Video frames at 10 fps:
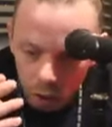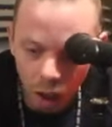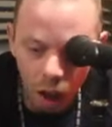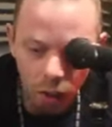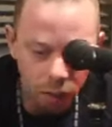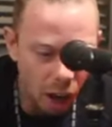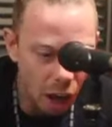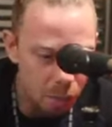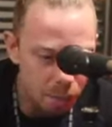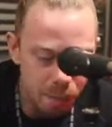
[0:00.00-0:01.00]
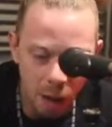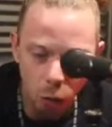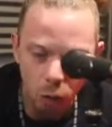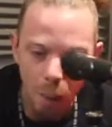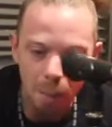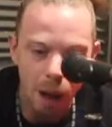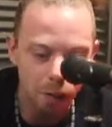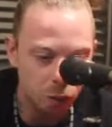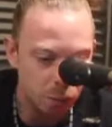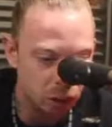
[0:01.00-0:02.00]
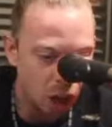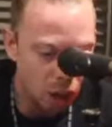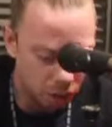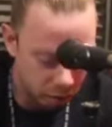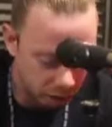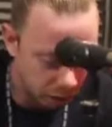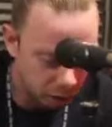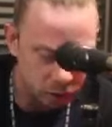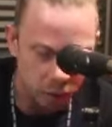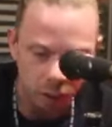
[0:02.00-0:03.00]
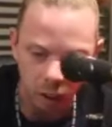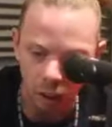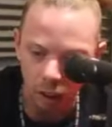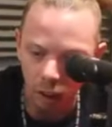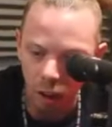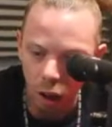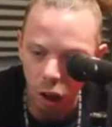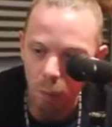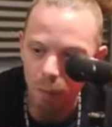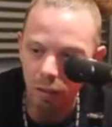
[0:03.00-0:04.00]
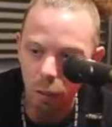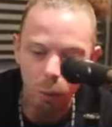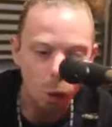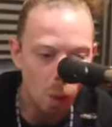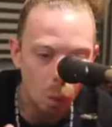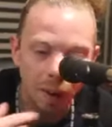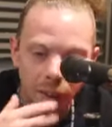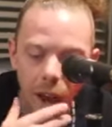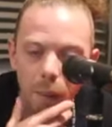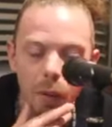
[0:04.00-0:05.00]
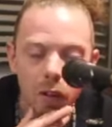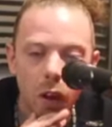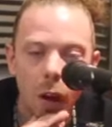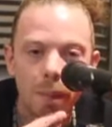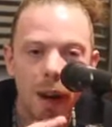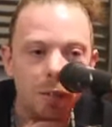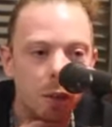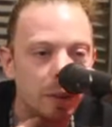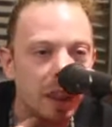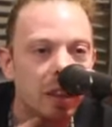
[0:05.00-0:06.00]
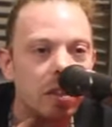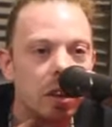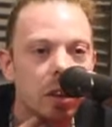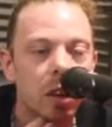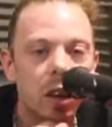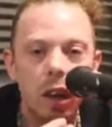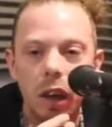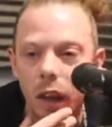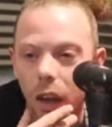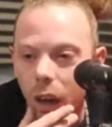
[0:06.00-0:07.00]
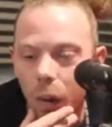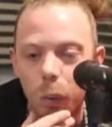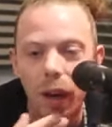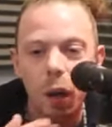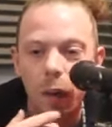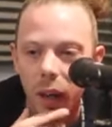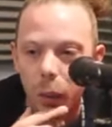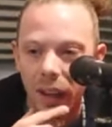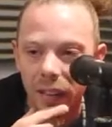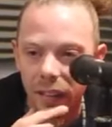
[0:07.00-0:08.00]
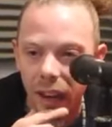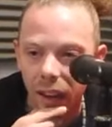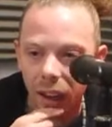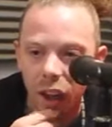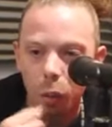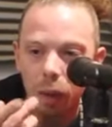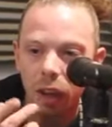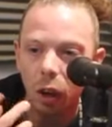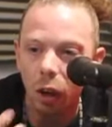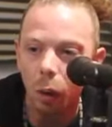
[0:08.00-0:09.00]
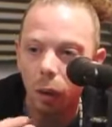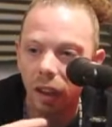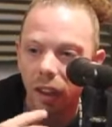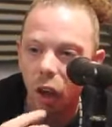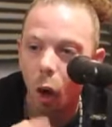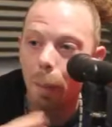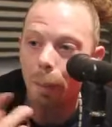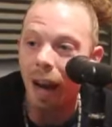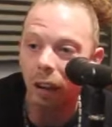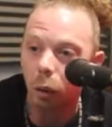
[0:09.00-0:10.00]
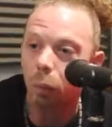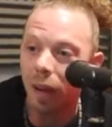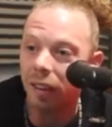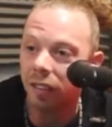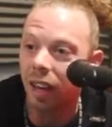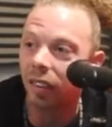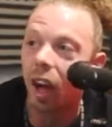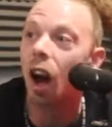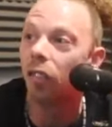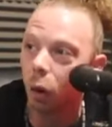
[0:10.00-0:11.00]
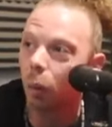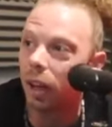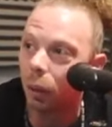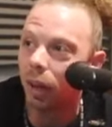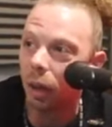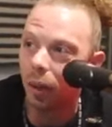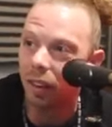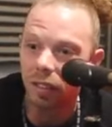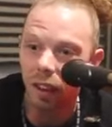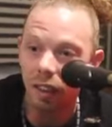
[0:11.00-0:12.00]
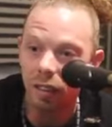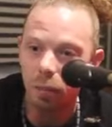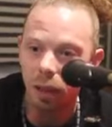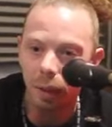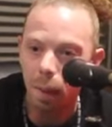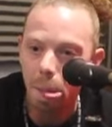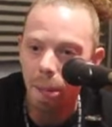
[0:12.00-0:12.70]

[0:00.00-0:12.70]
Certain time, man will come back from a dance in Kingston. Yeah, come back to Portmore one night. Must have come back from Kingston. Come Weddy Wednesday, and then you go Magnum Wednesdays after Weddy Wednesday, isn't me?